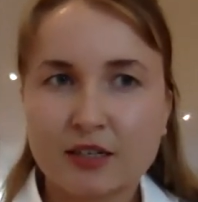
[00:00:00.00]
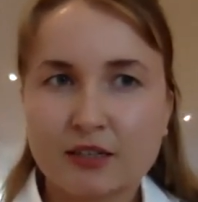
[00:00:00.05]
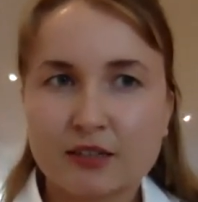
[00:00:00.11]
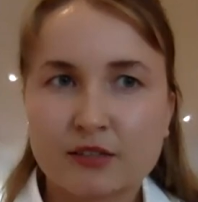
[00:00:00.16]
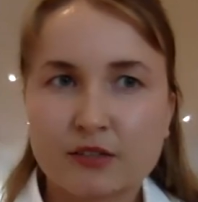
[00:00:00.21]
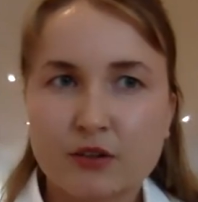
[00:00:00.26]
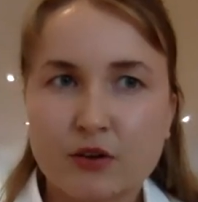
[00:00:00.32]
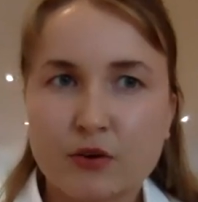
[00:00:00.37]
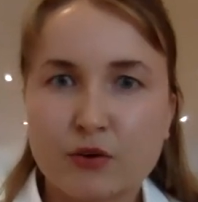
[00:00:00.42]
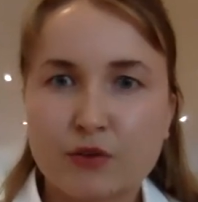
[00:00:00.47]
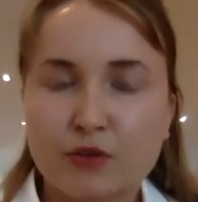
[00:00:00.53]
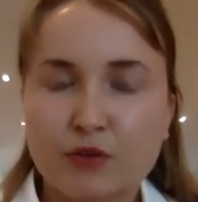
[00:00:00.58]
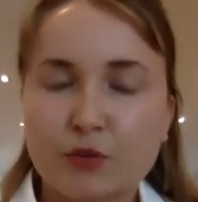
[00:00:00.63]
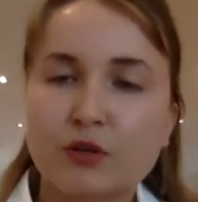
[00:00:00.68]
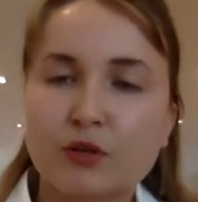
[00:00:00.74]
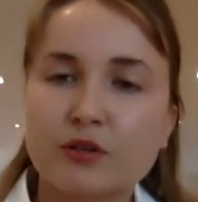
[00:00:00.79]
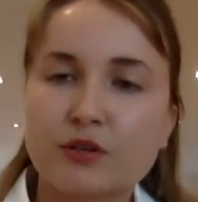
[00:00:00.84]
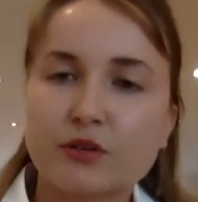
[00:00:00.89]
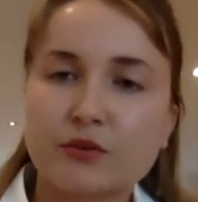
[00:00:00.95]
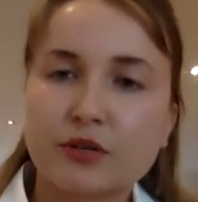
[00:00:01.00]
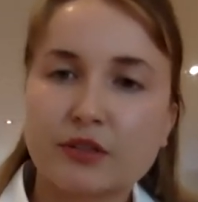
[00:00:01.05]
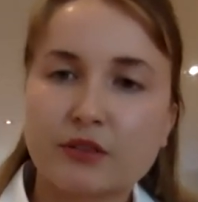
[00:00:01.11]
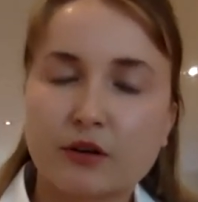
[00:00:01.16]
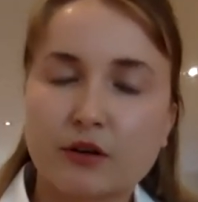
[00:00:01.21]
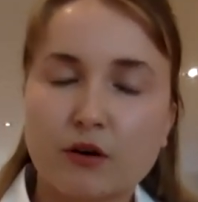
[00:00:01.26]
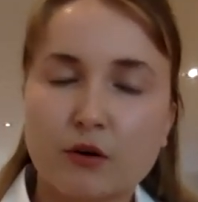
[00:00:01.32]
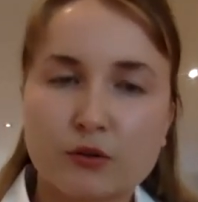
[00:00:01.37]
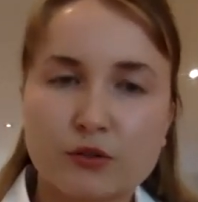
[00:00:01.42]
So if you want to read
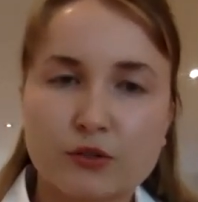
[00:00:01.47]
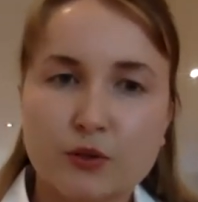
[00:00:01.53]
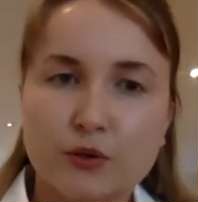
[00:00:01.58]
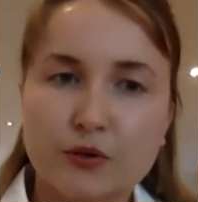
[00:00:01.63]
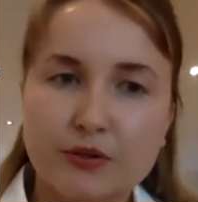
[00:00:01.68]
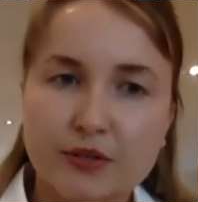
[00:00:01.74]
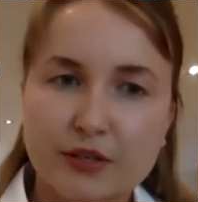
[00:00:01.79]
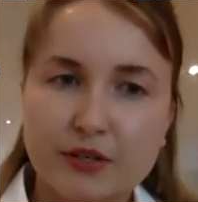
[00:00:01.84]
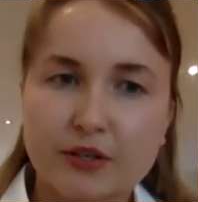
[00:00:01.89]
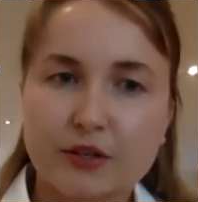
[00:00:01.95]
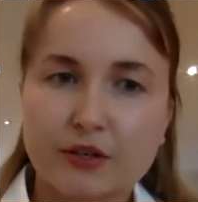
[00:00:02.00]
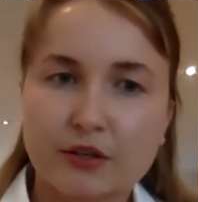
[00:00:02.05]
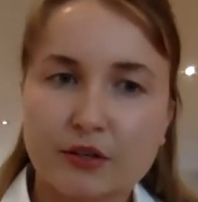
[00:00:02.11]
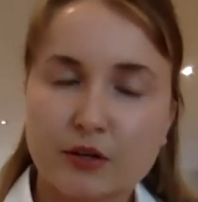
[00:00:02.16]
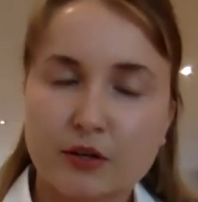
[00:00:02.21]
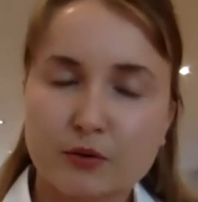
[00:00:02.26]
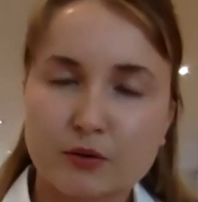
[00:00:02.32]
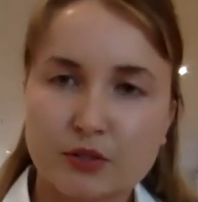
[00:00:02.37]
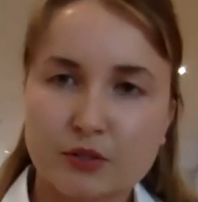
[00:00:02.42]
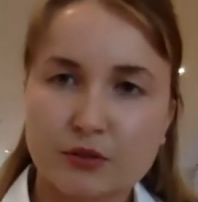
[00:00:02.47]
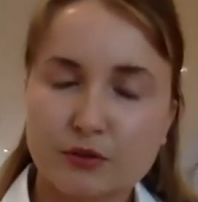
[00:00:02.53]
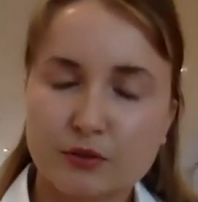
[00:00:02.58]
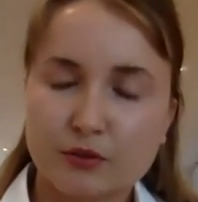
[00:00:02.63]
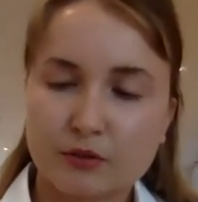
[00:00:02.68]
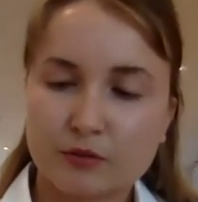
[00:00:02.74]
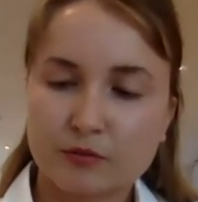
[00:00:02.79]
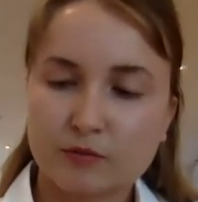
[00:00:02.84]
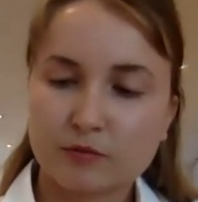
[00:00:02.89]
the whole story, you can go
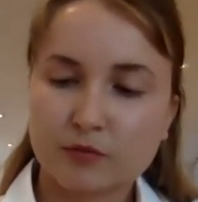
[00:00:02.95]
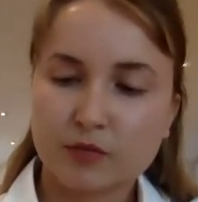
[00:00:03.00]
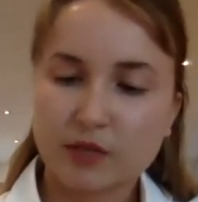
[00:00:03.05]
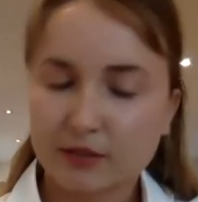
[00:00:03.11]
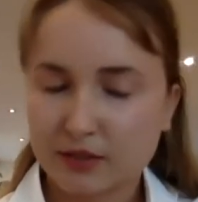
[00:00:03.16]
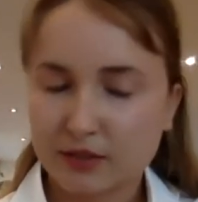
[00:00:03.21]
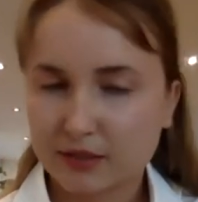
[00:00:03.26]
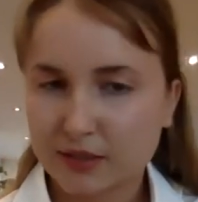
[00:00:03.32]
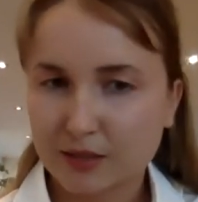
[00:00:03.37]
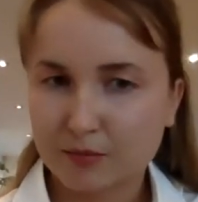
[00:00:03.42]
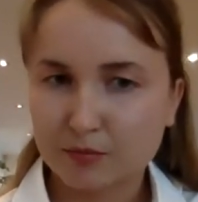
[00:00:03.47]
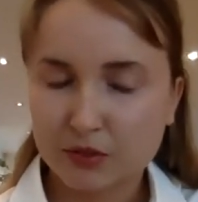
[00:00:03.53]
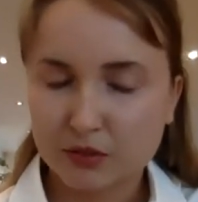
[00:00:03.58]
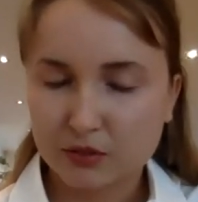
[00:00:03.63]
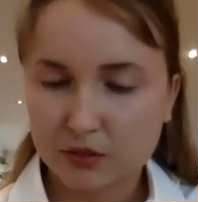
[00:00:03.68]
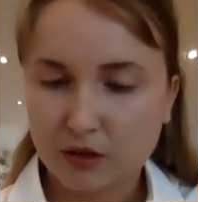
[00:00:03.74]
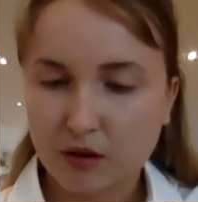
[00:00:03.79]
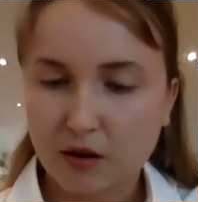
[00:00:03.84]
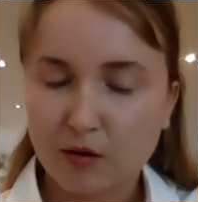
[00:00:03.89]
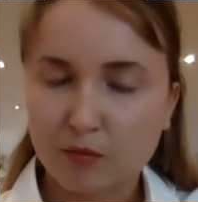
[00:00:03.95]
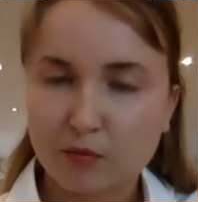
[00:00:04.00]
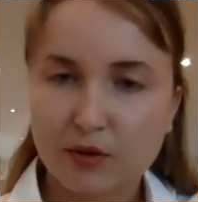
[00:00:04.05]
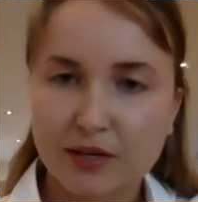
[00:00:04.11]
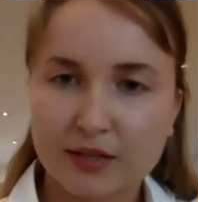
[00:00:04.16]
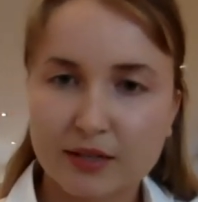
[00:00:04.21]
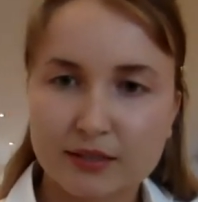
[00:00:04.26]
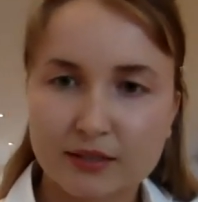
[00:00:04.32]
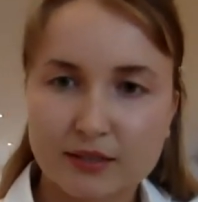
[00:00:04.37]
to gardendump.com
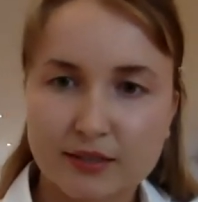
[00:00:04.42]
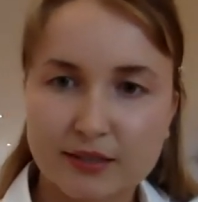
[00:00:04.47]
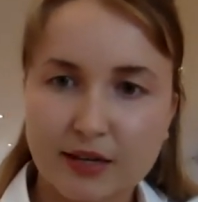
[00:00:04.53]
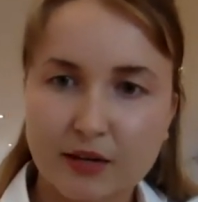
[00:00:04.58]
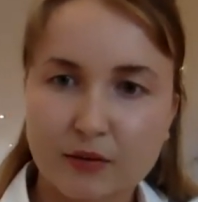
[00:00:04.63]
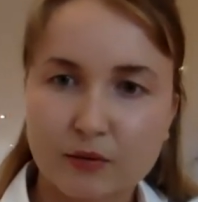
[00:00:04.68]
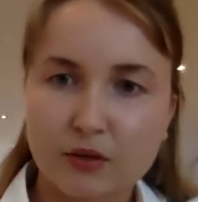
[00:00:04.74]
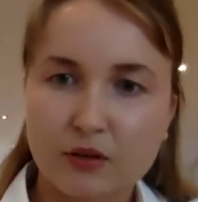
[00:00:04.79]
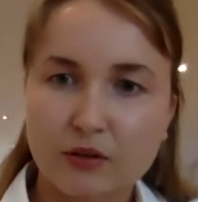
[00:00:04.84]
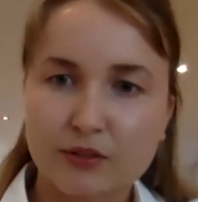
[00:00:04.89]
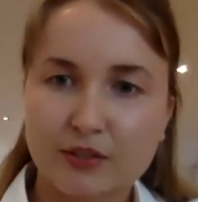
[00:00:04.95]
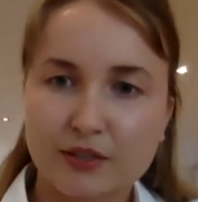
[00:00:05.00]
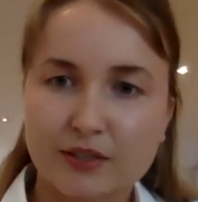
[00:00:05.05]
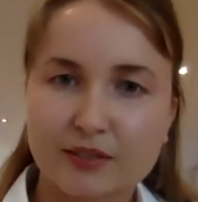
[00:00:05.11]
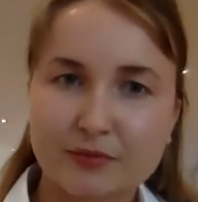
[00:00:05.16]
and download it.